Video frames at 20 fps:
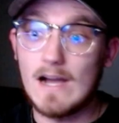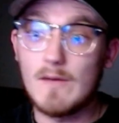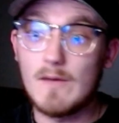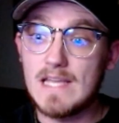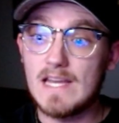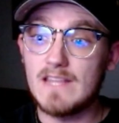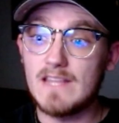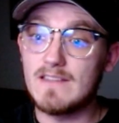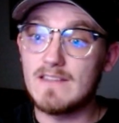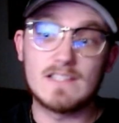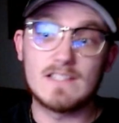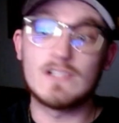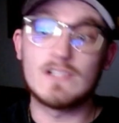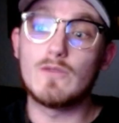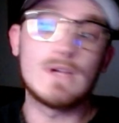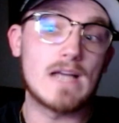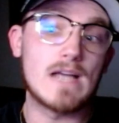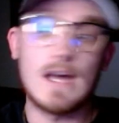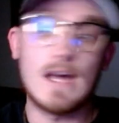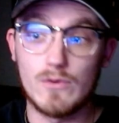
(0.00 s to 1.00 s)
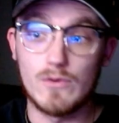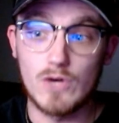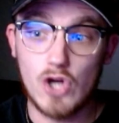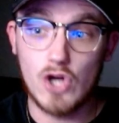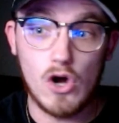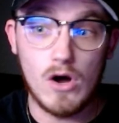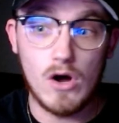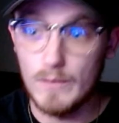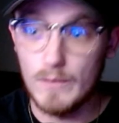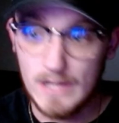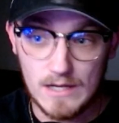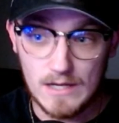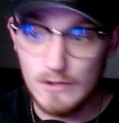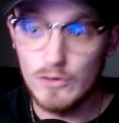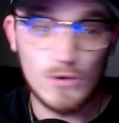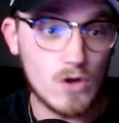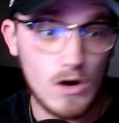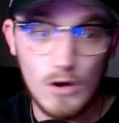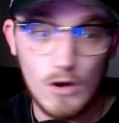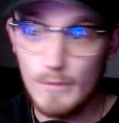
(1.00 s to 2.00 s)
me anything until we got into a call. We got into
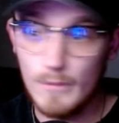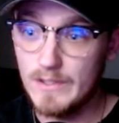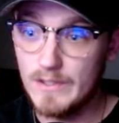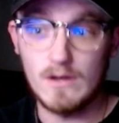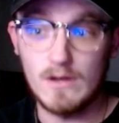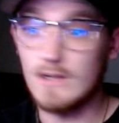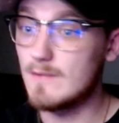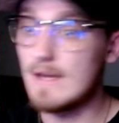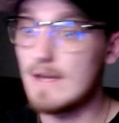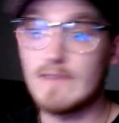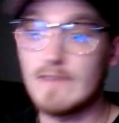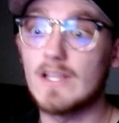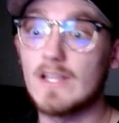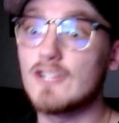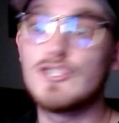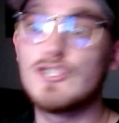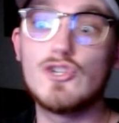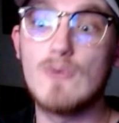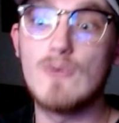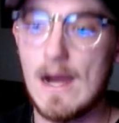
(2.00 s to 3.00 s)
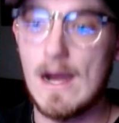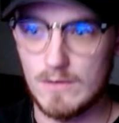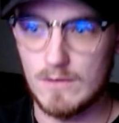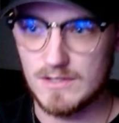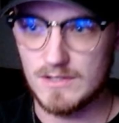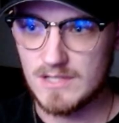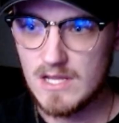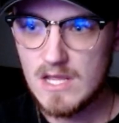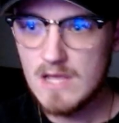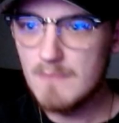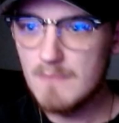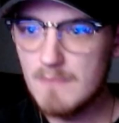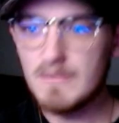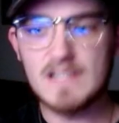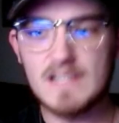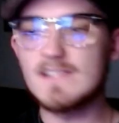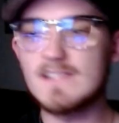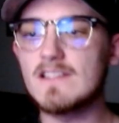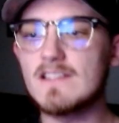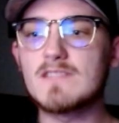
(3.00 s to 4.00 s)
a call and we talked about it for like 2 hours.
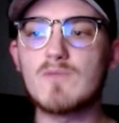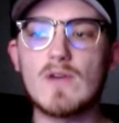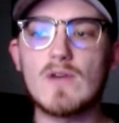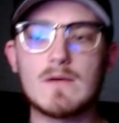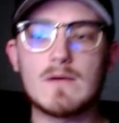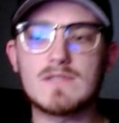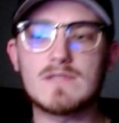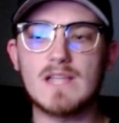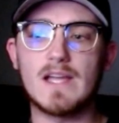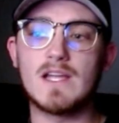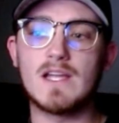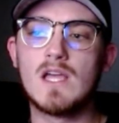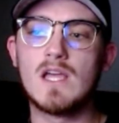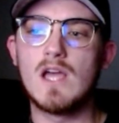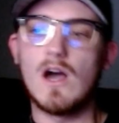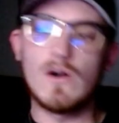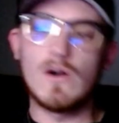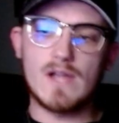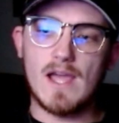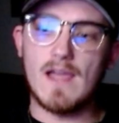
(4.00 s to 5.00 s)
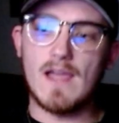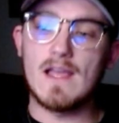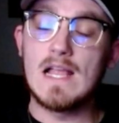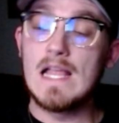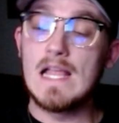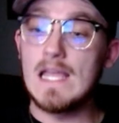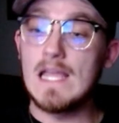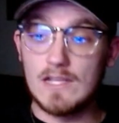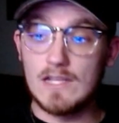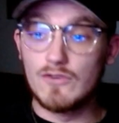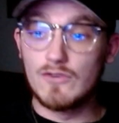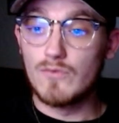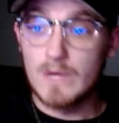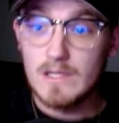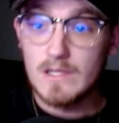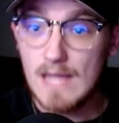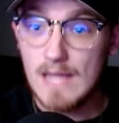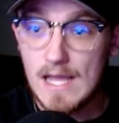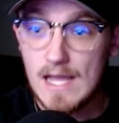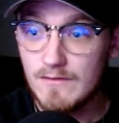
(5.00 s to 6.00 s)
Because at this point I was like, okay, in
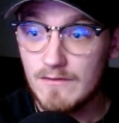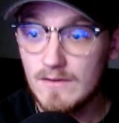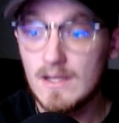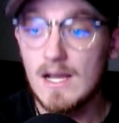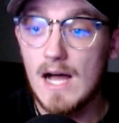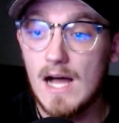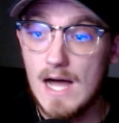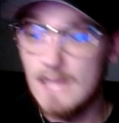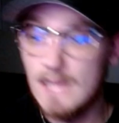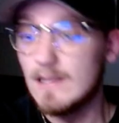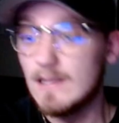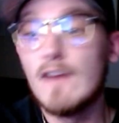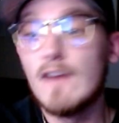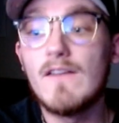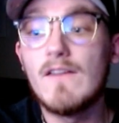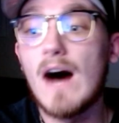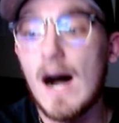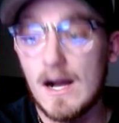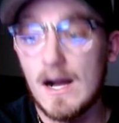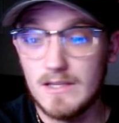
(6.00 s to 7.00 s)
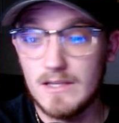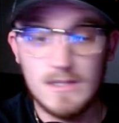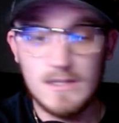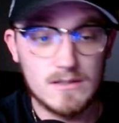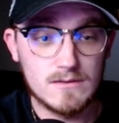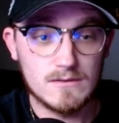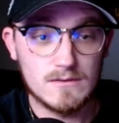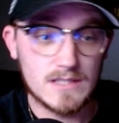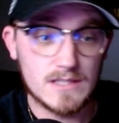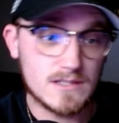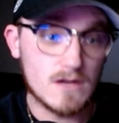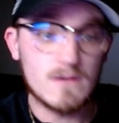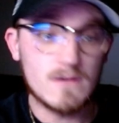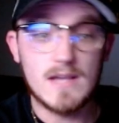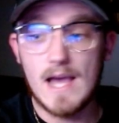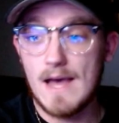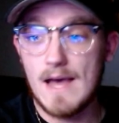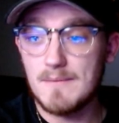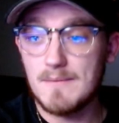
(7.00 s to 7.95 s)
real life, I love hockey. Let's go Caps,